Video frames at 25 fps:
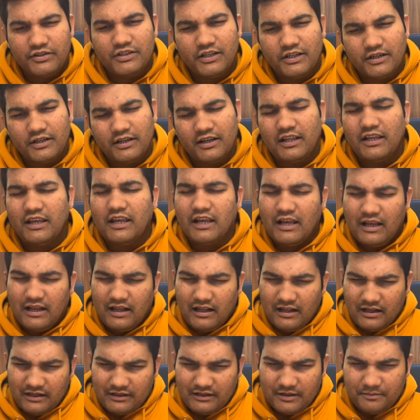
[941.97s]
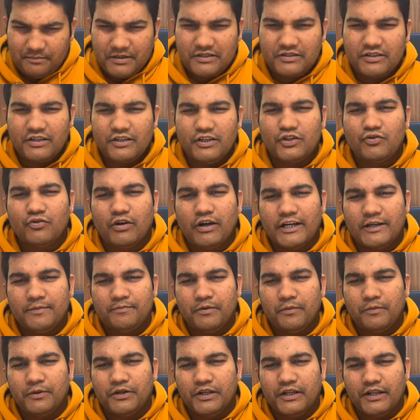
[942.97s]
generally the person is quite
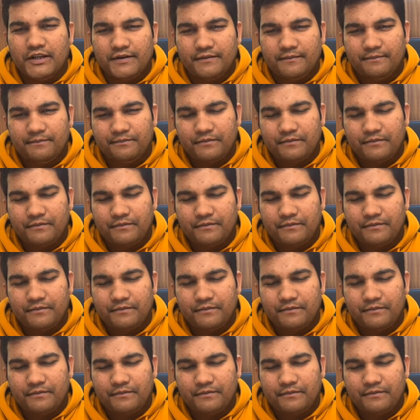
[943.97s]
popular